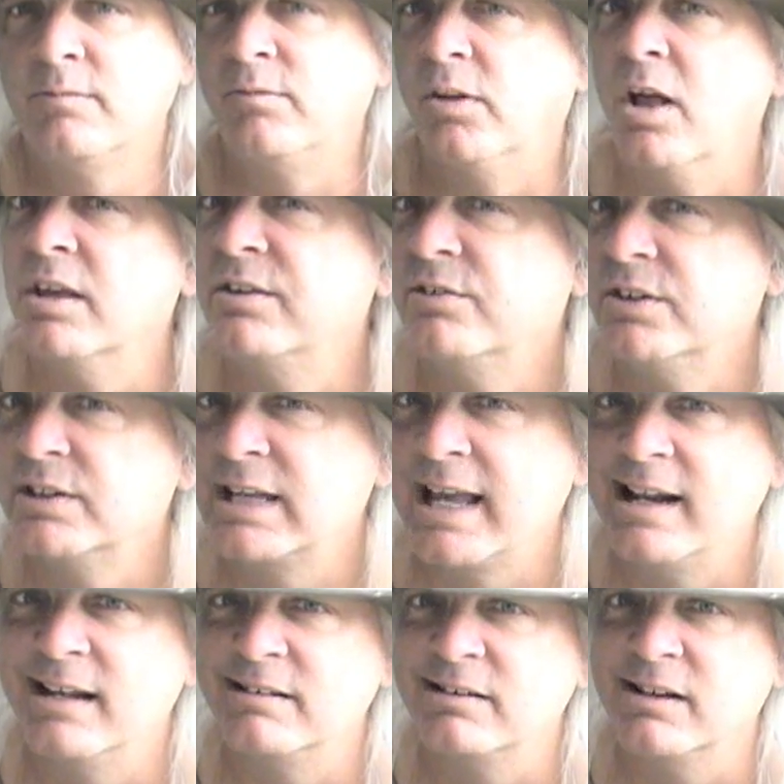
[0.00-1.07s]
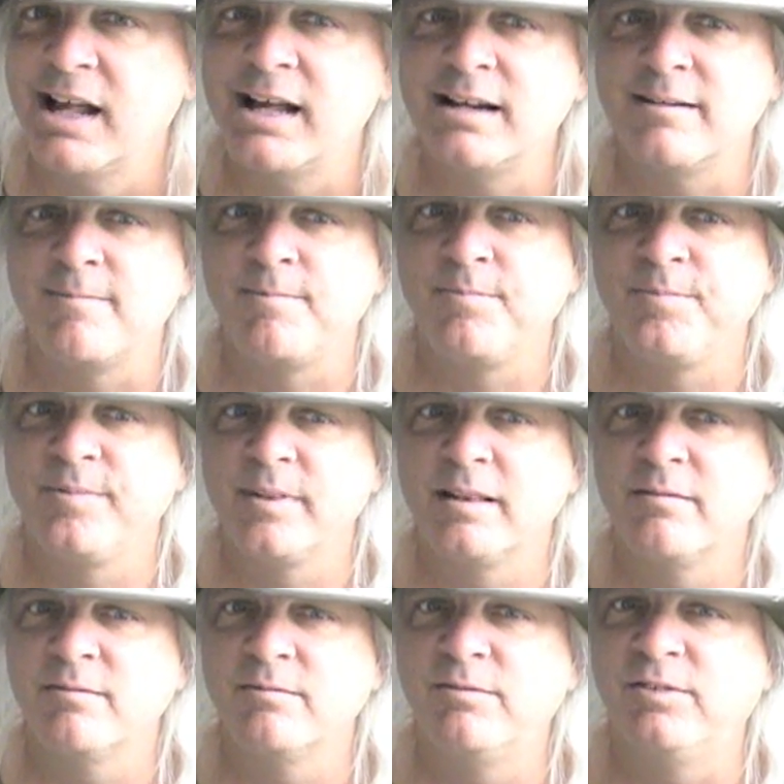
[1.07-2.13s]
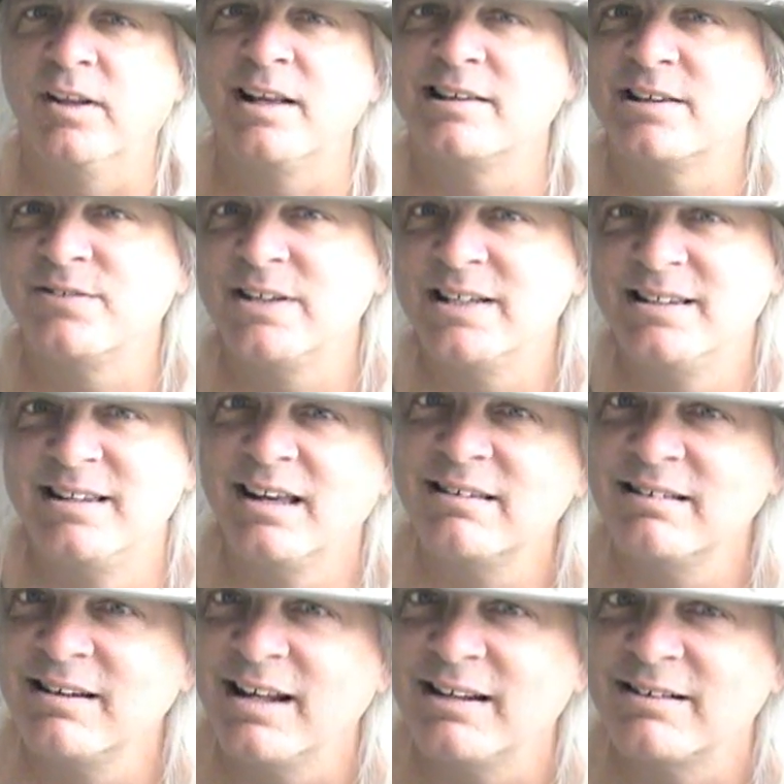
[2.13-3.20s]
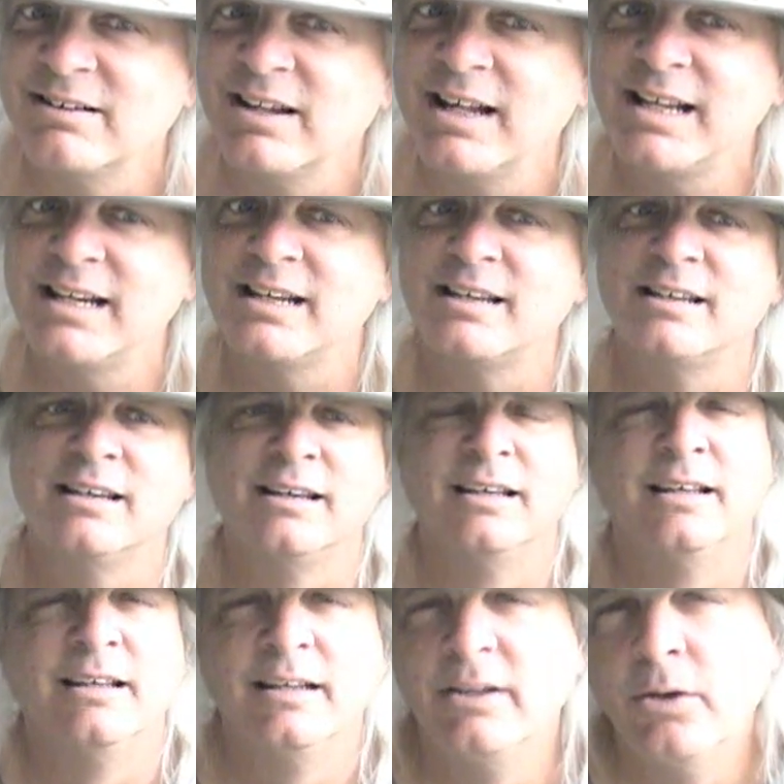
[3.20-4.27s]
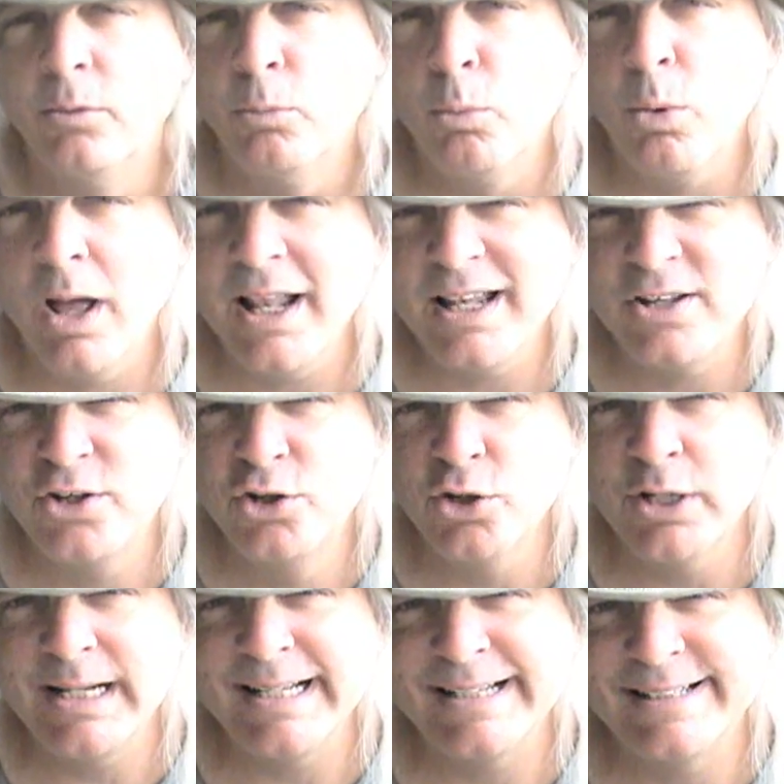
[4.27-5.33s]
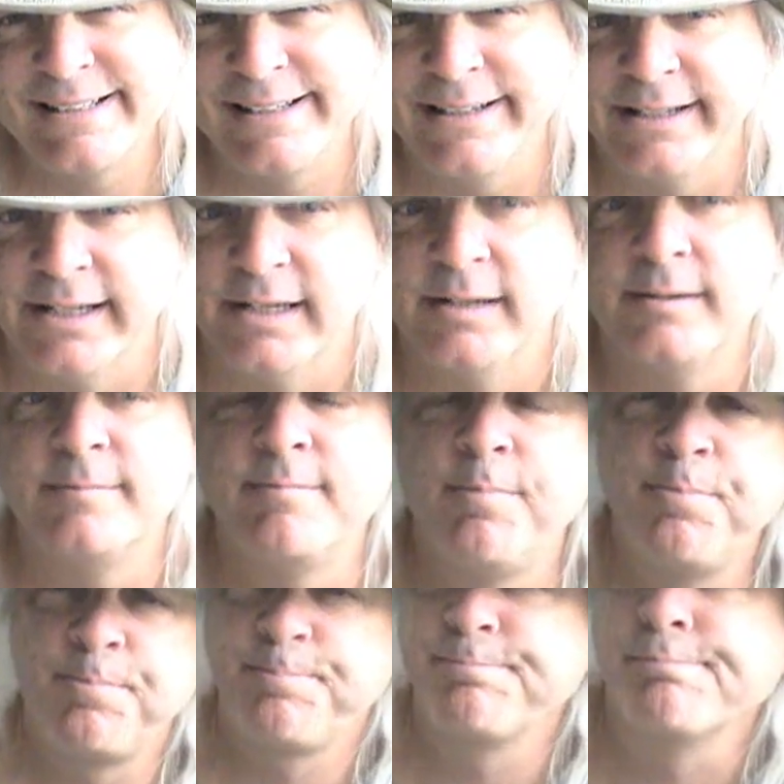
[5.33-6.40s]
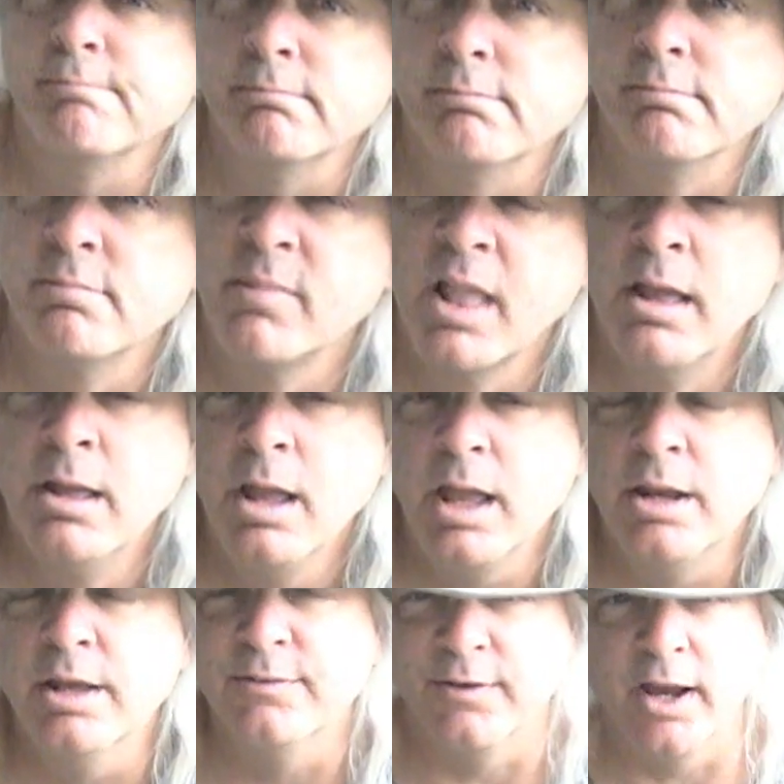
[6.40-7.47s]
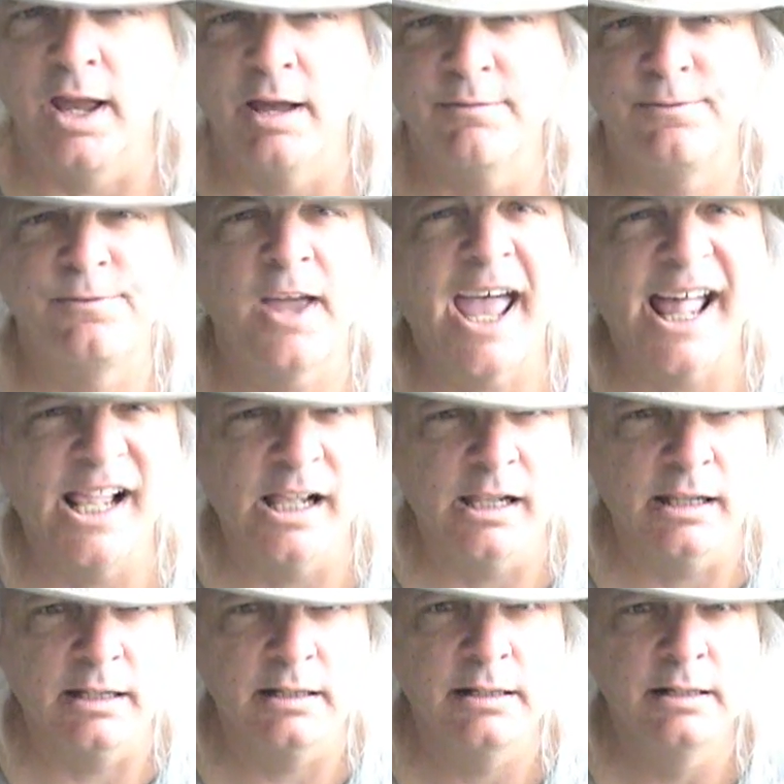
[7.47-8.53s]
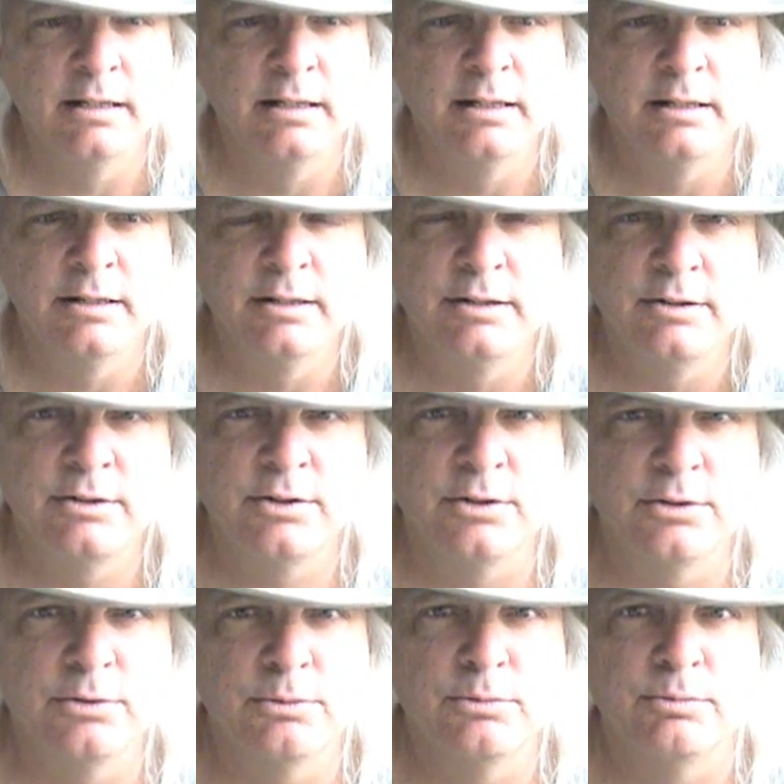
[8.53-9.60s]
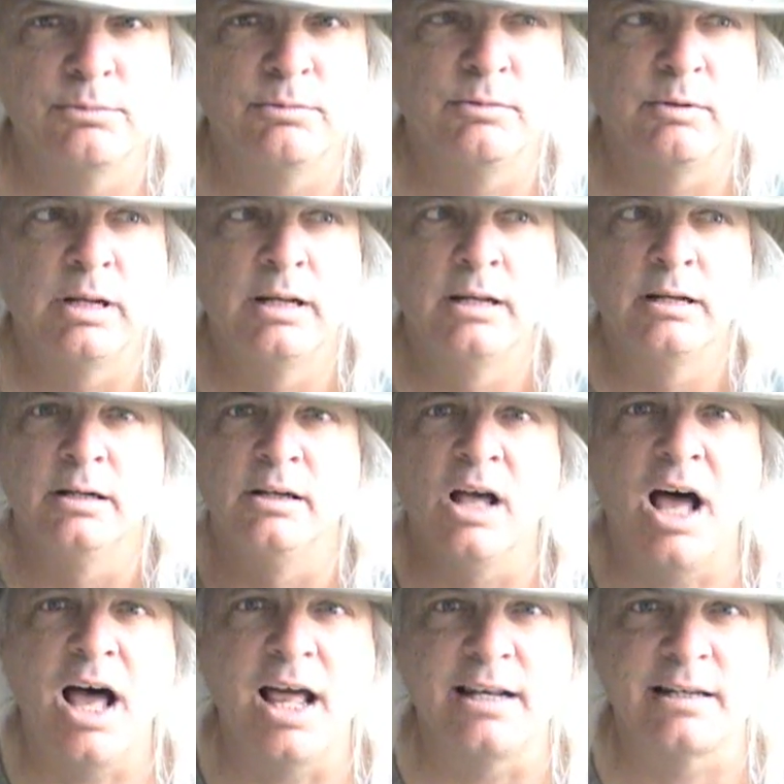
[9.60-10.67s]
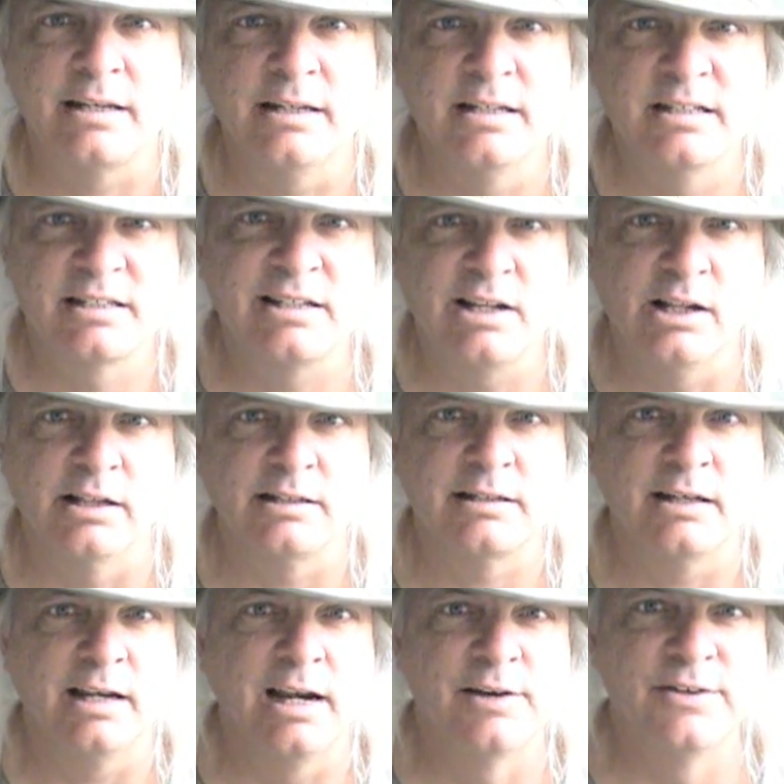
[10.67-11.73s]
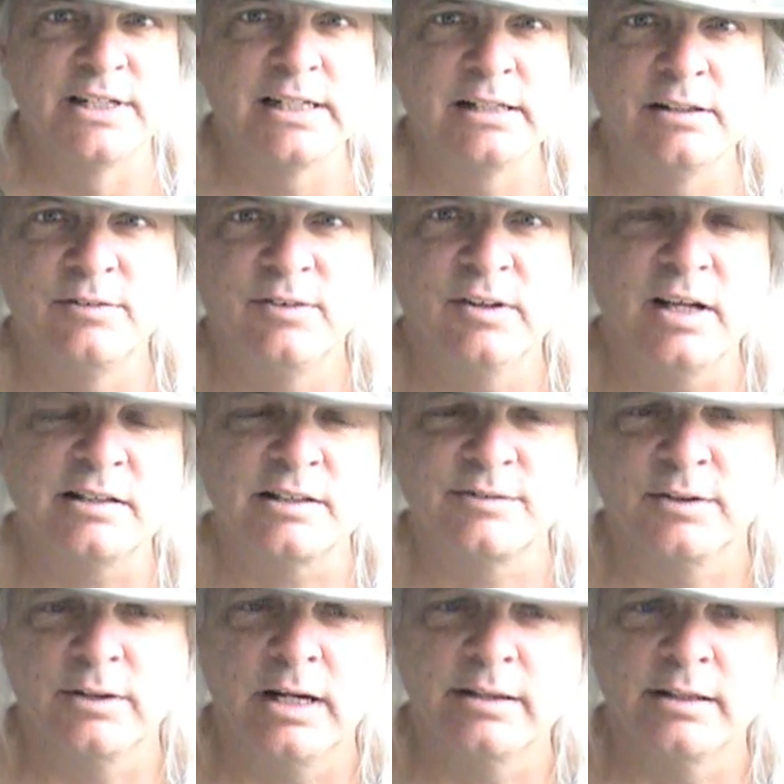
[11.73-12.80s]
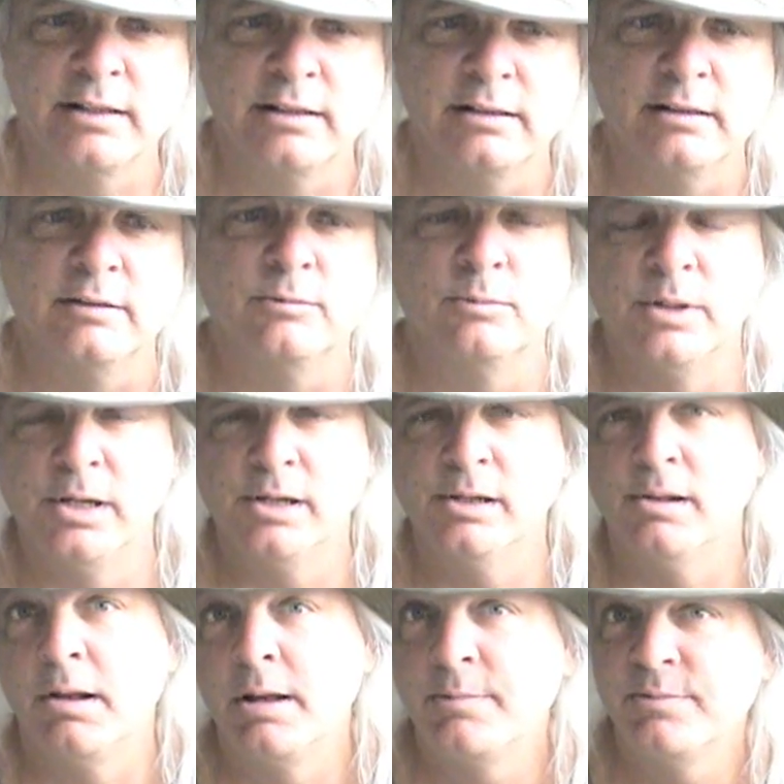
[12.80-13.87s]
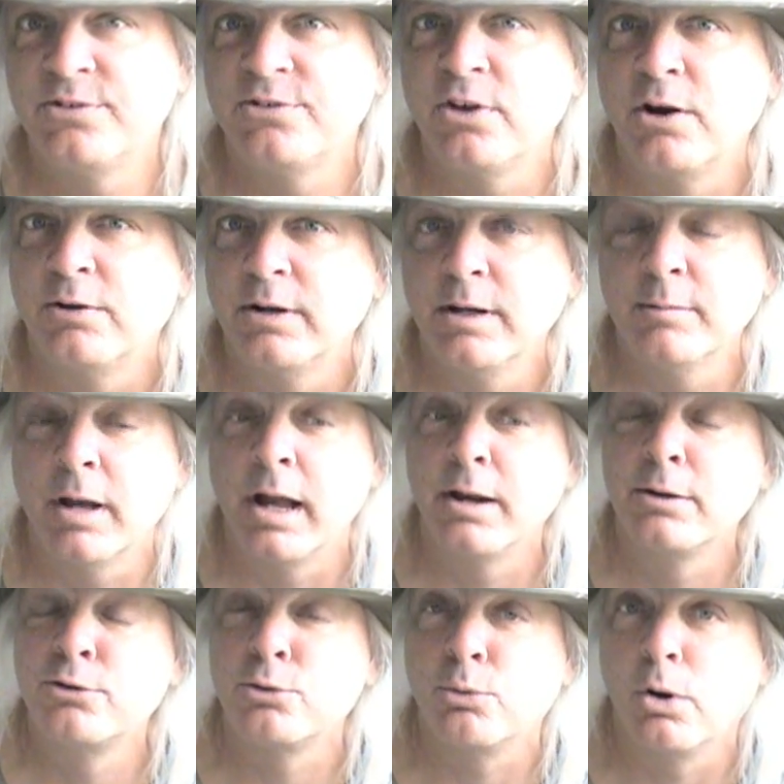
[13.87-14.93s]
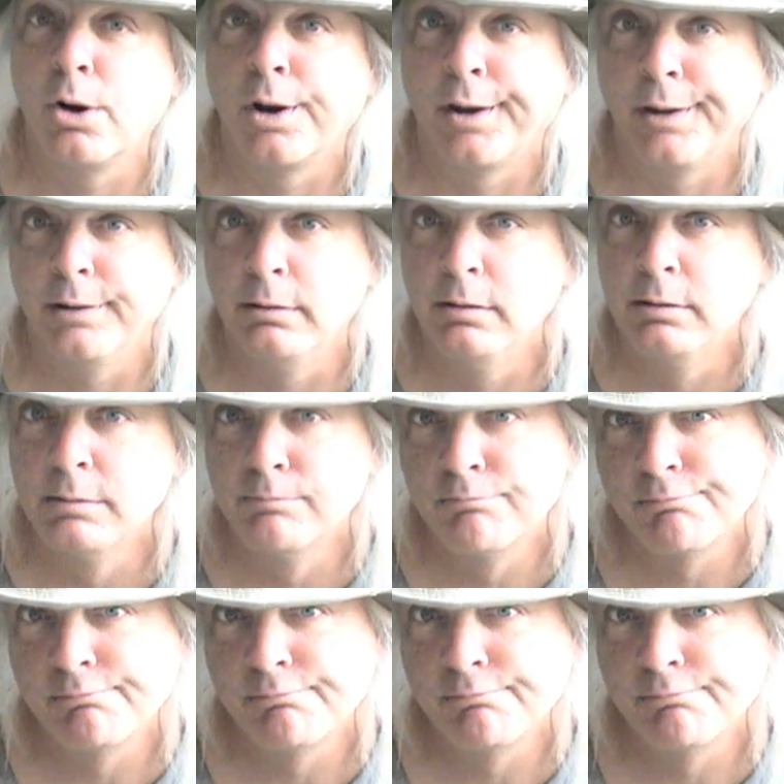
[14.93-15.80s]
Philosophers can't answer that. Philosophy doesn't answer that. What good is it? And if I have failed to not insult every single philosopher out there, well, I'm sorry, I tried.